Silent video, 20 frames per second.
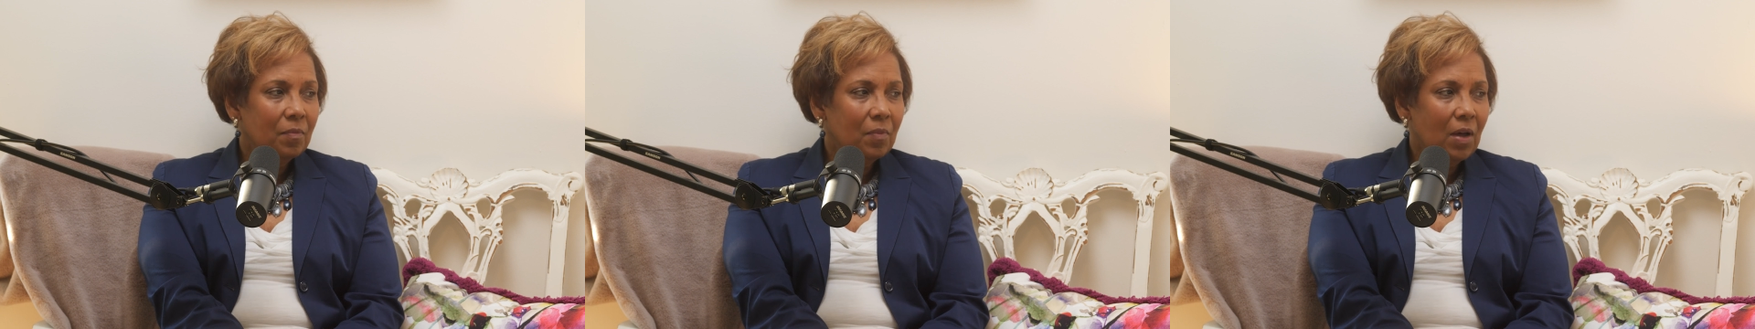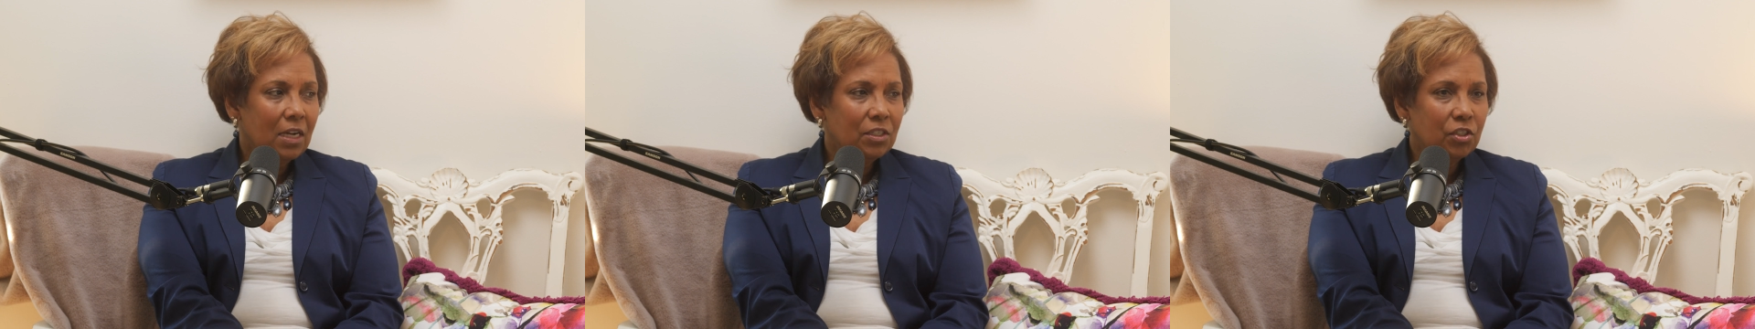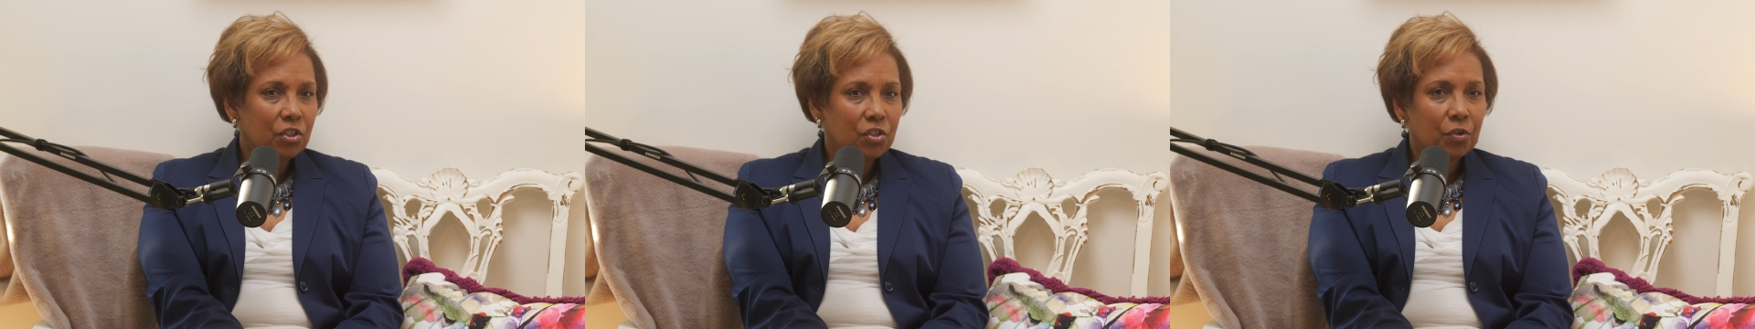
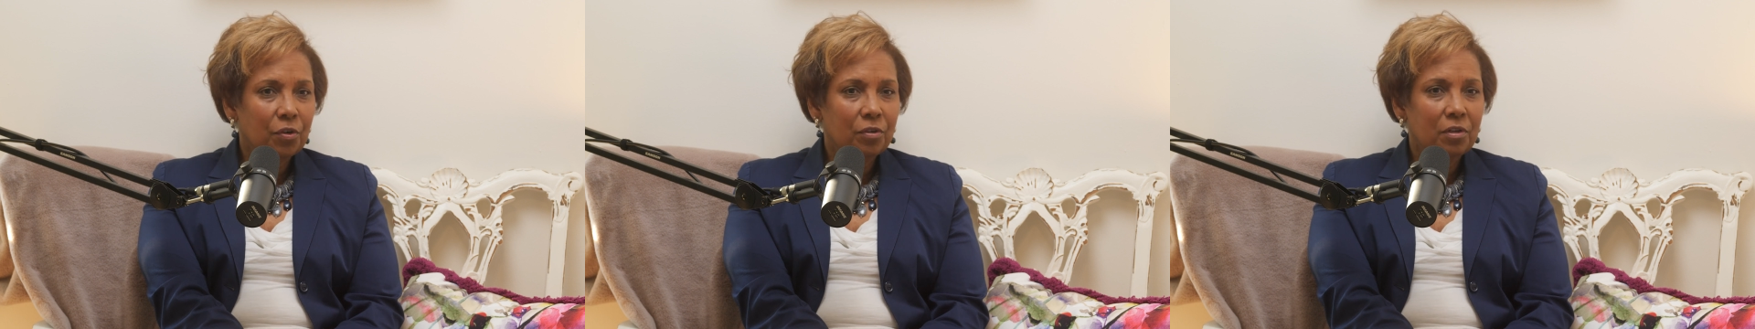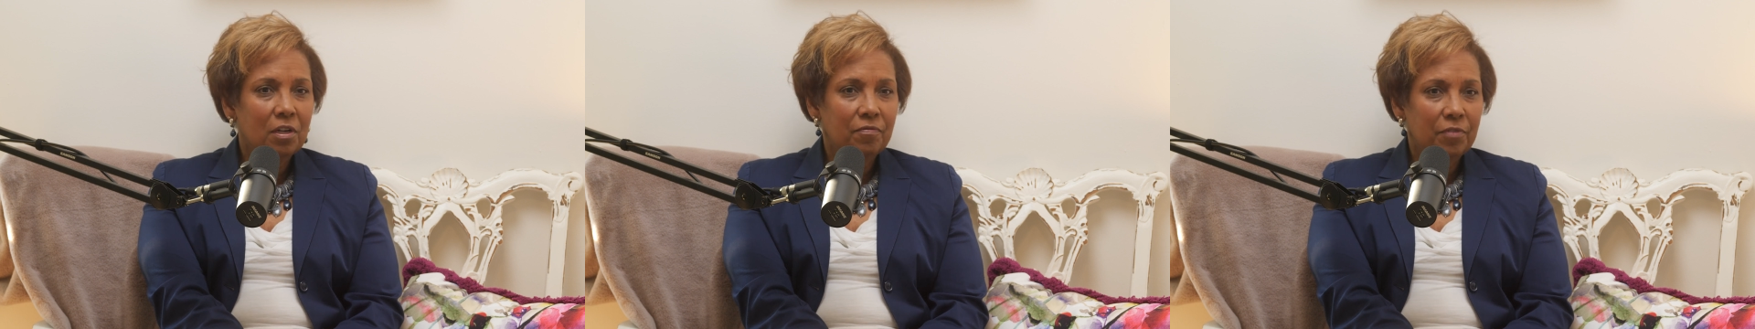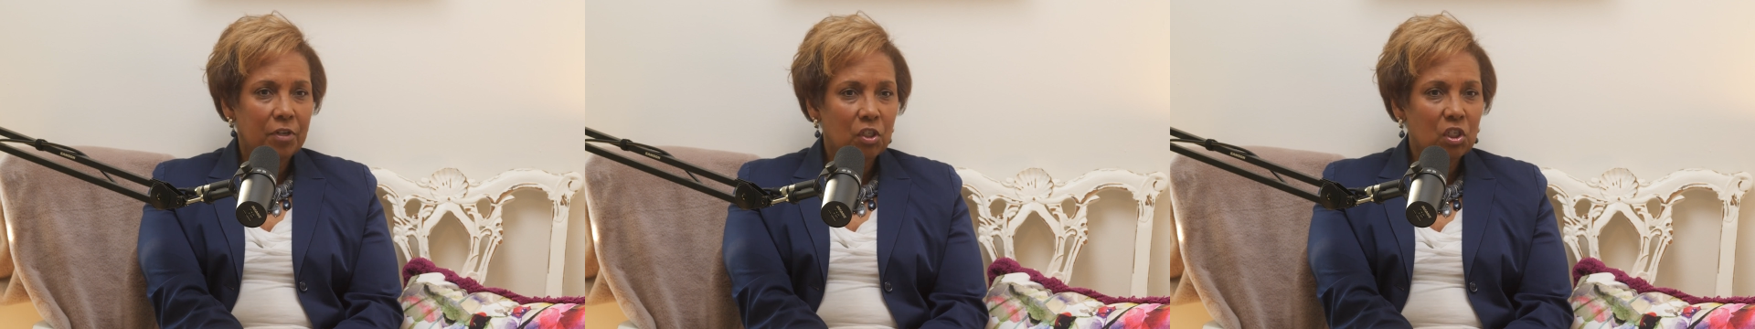I just
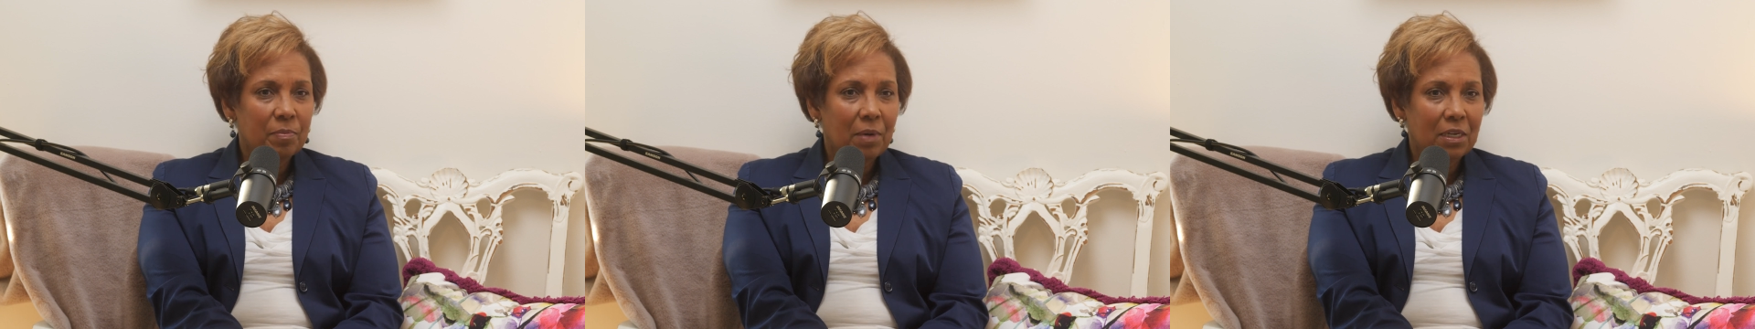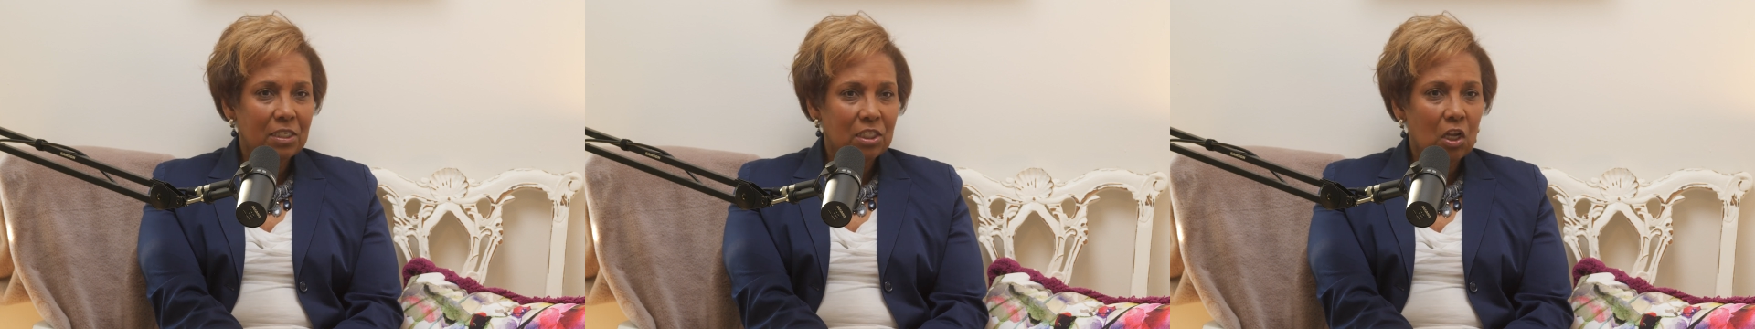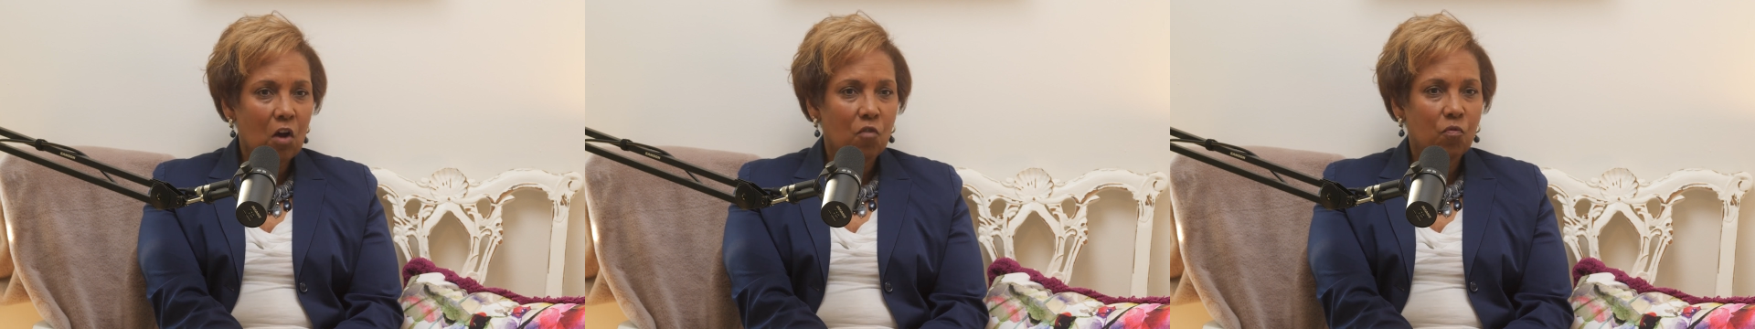couldn't envision
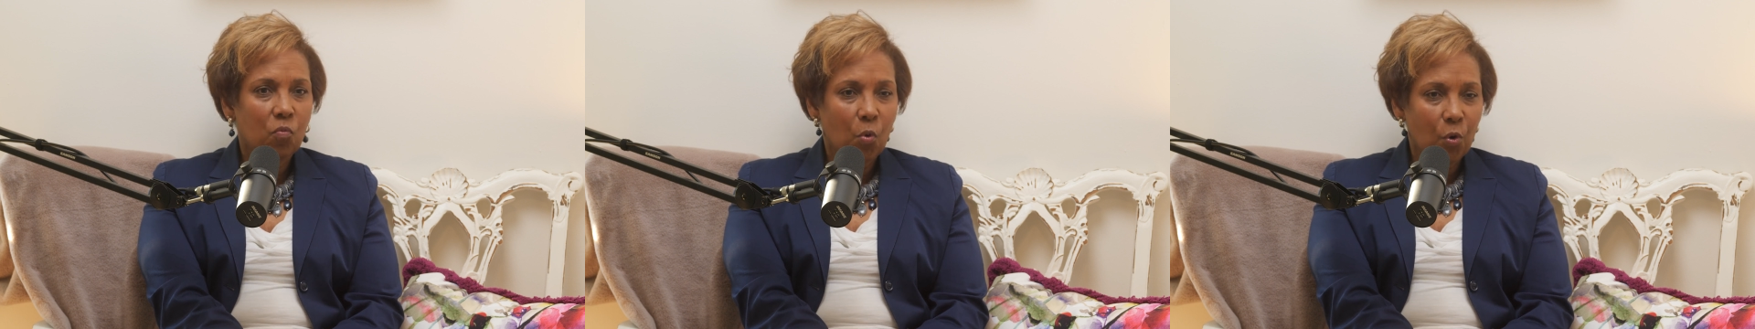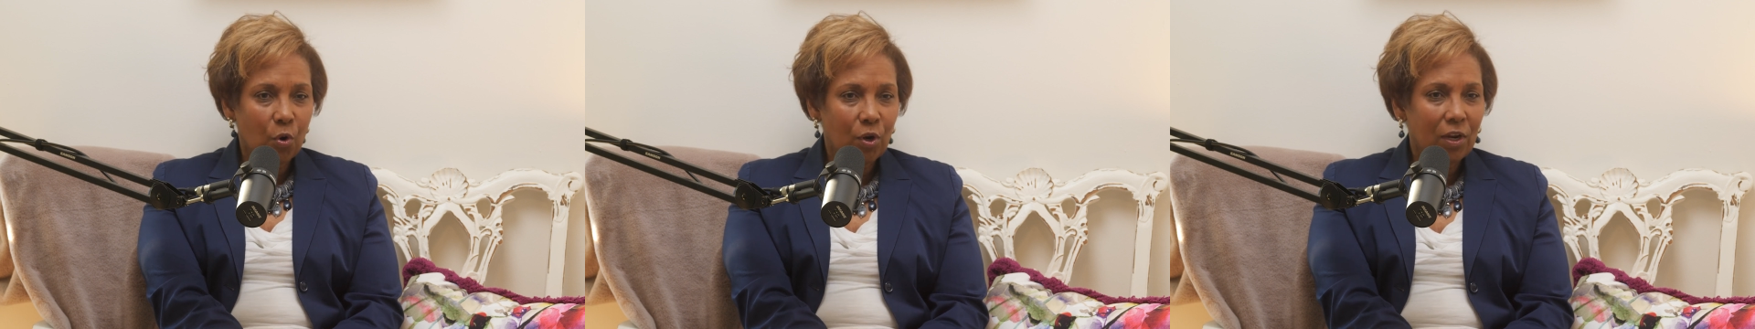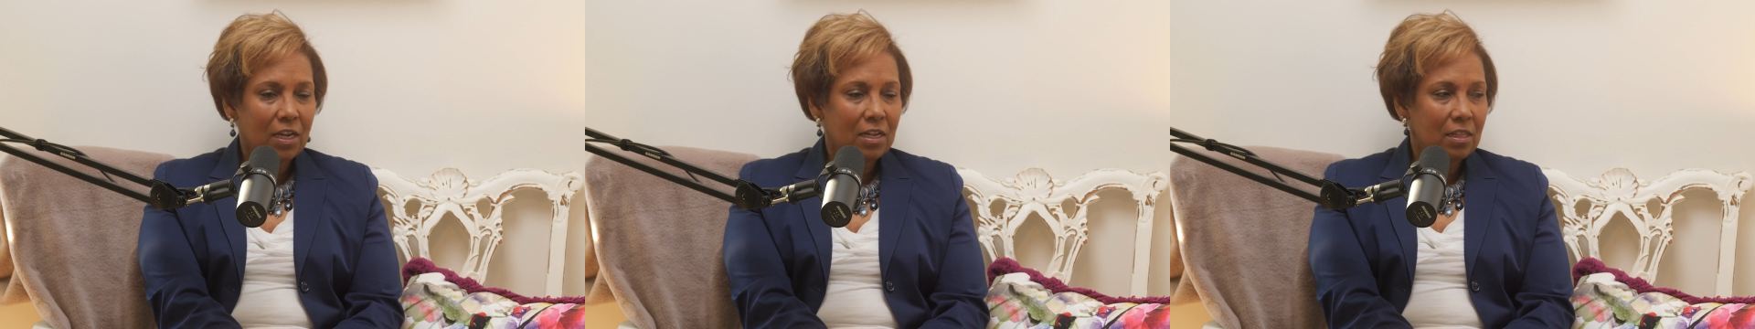myself
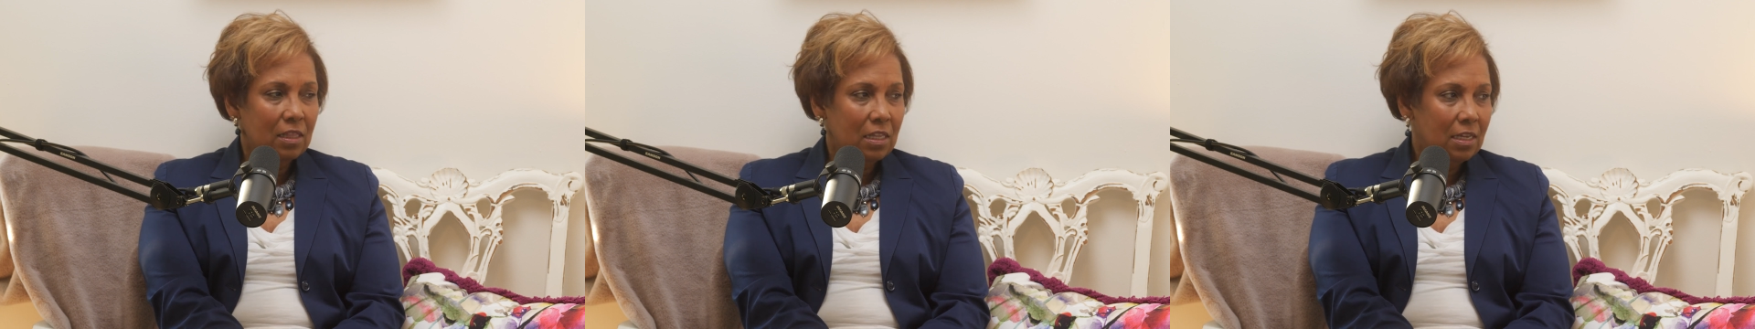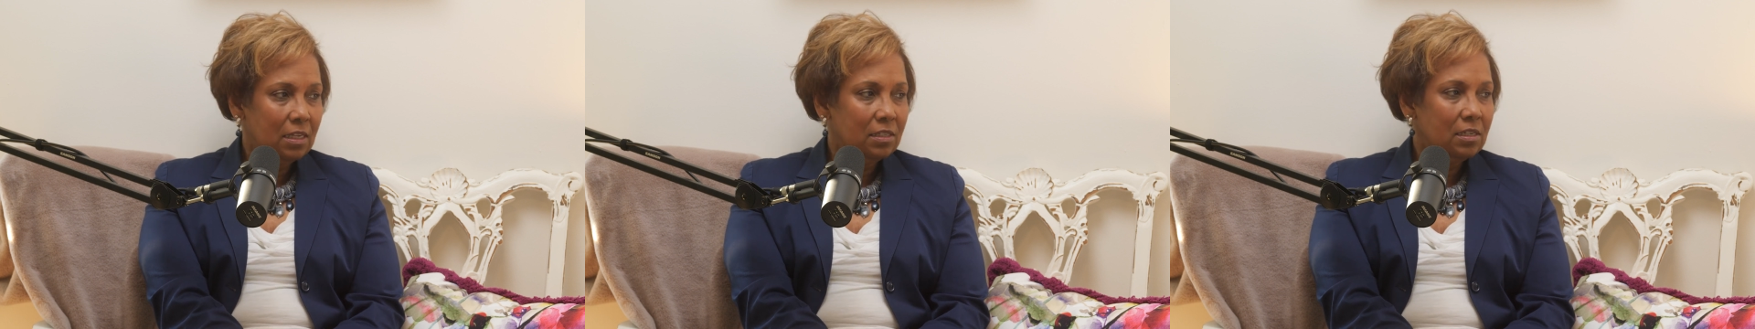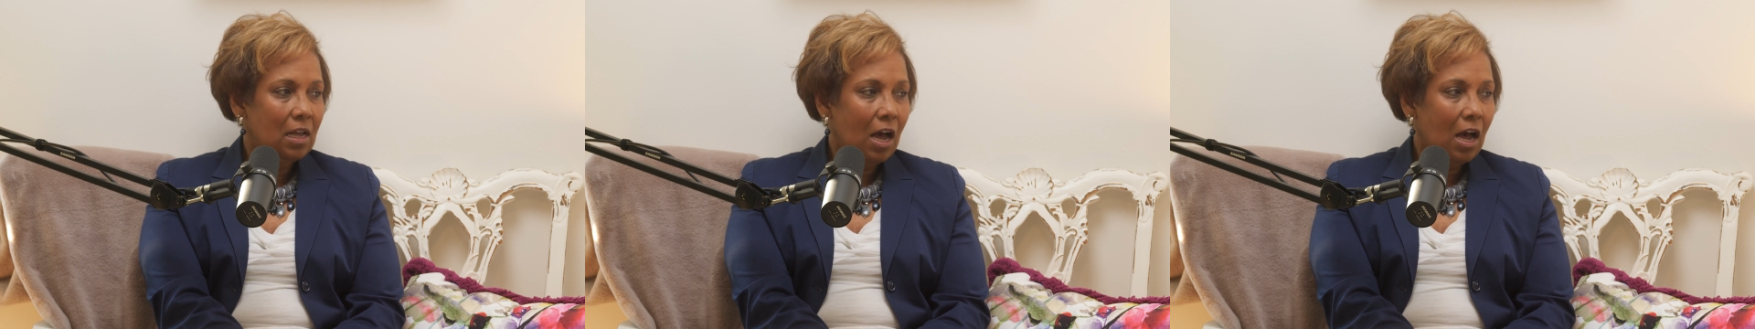working these